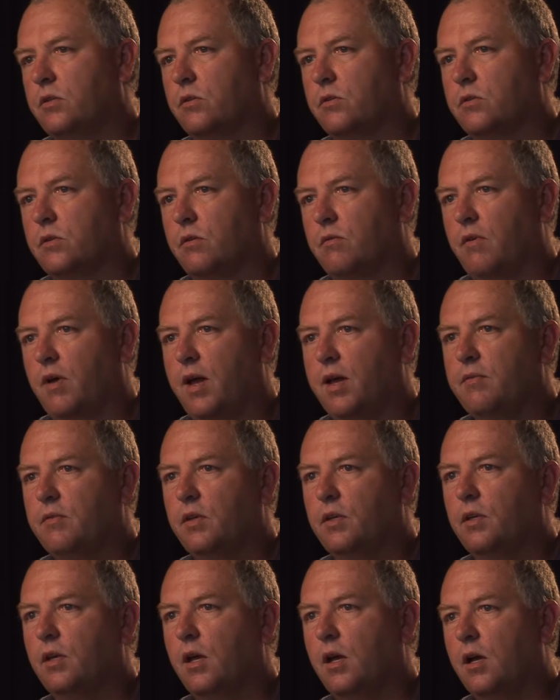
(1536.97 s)
are
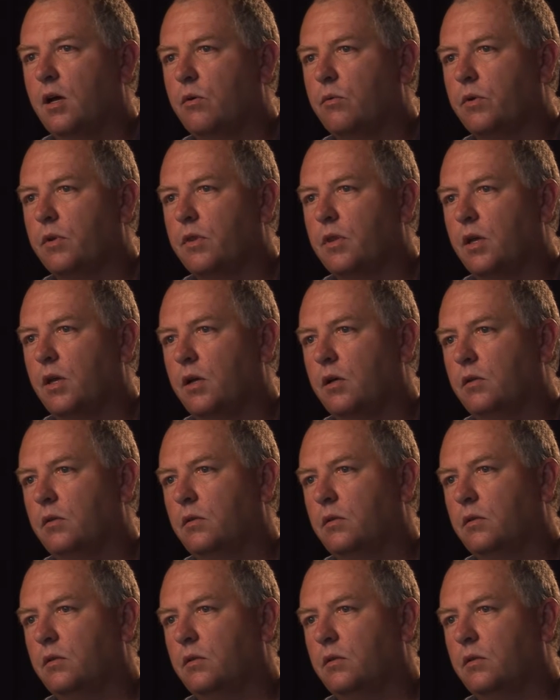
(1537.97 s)
surviving now without